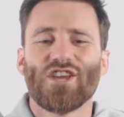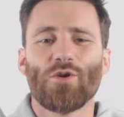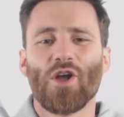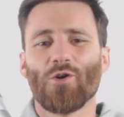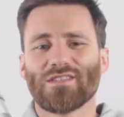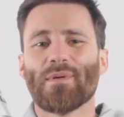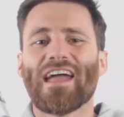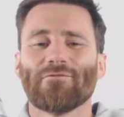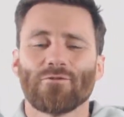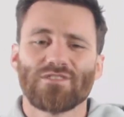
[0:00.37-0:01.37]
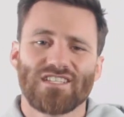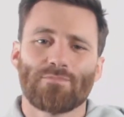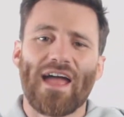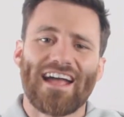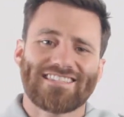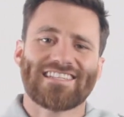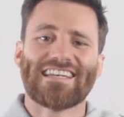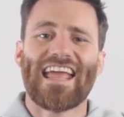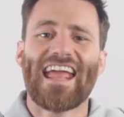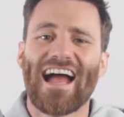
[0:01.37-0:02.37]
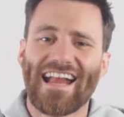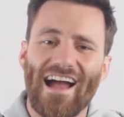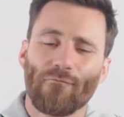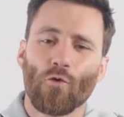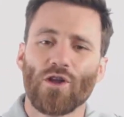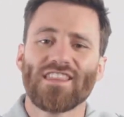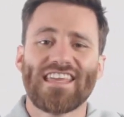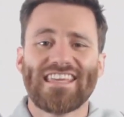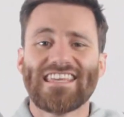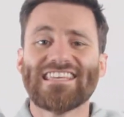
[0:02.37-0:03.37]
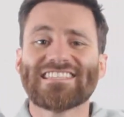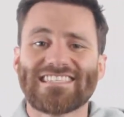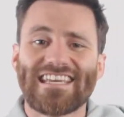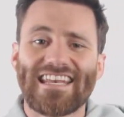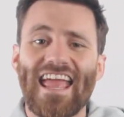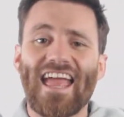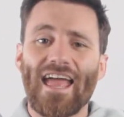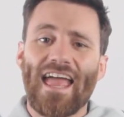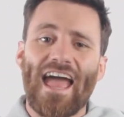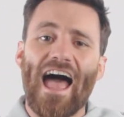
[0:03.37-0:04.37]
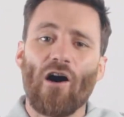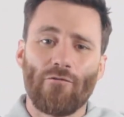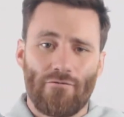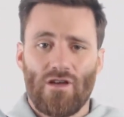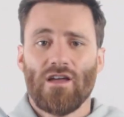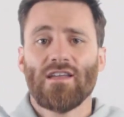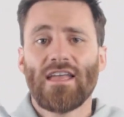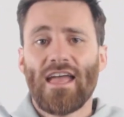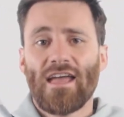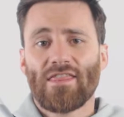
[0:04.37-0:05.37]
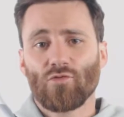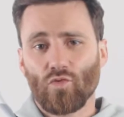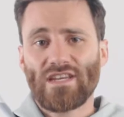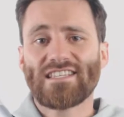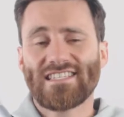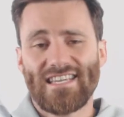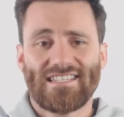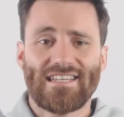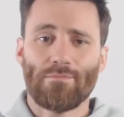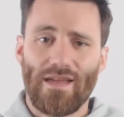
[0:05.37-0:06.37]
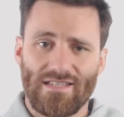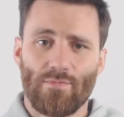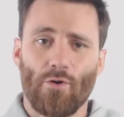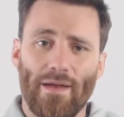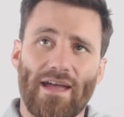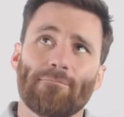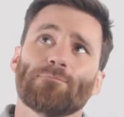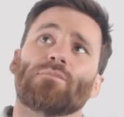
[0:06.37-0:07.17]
Yo, yo, it's Ben from Just Bats. Today I got for you the Easton Alpha 360 baseball bat.